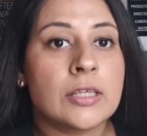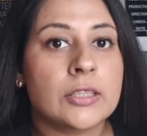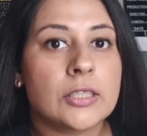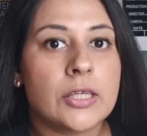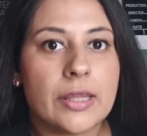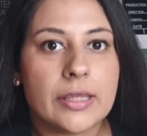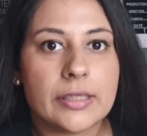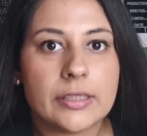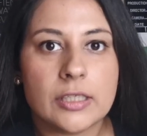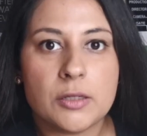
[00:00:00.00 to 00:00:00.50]

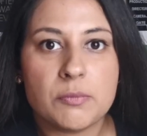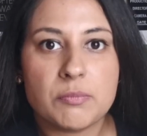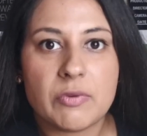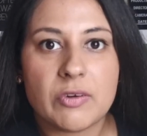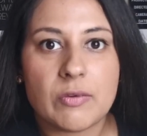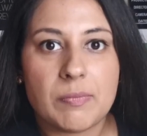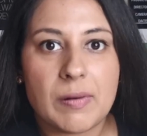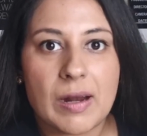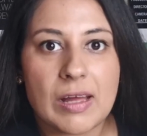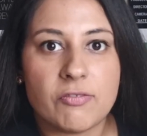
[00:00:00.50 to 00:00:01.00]
So there's a number
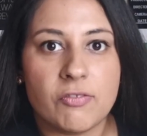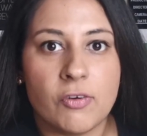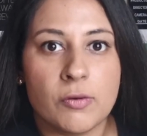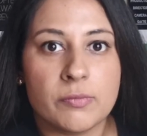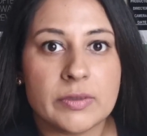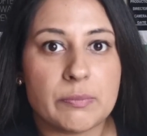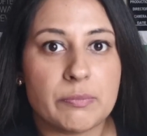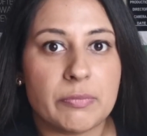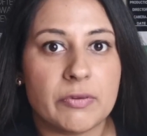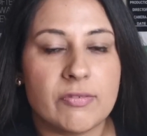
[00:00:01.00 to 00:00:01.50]
of
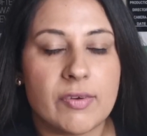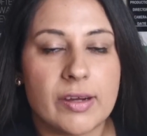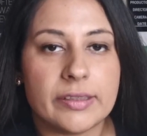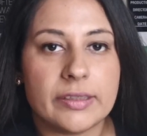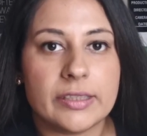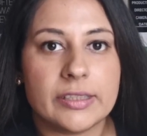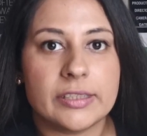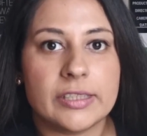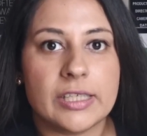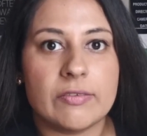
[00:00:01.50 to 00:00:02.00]
platforms that provide
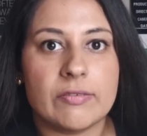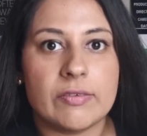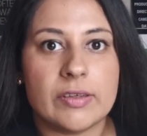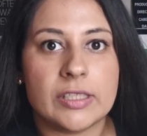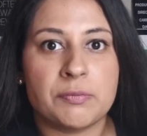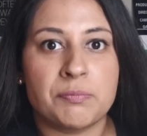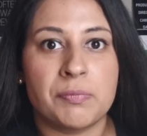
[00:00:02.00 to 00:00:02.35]
the service,